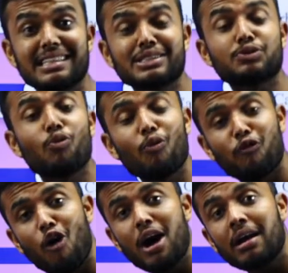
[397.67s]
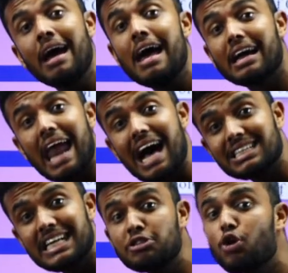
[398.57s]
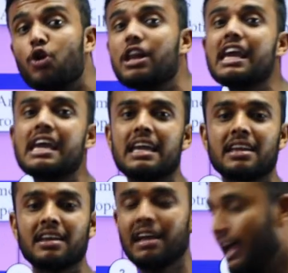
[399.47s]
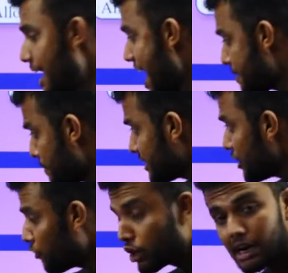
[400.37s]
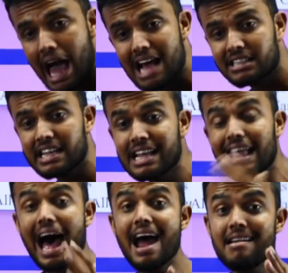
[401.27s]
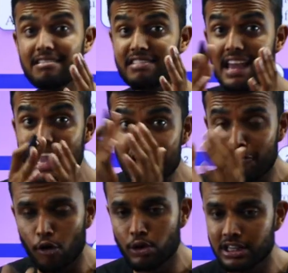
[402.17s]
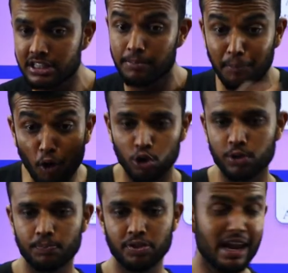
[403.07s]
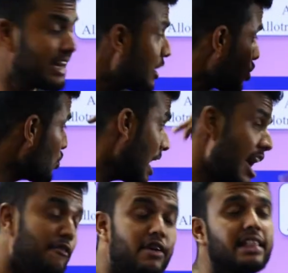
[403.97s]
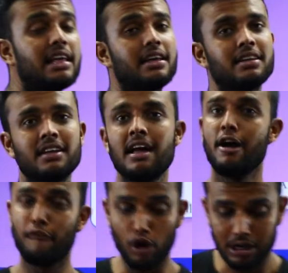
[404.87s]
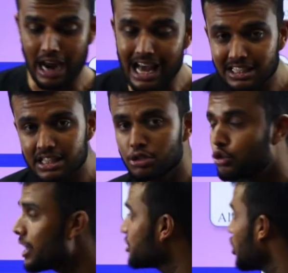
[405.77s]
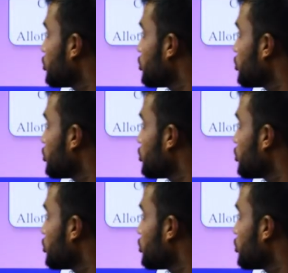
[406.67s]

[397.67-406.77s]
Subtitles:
this for class 10th only. Especially for class 10th and JEE Foundation, both. It includes everything. For class 10 students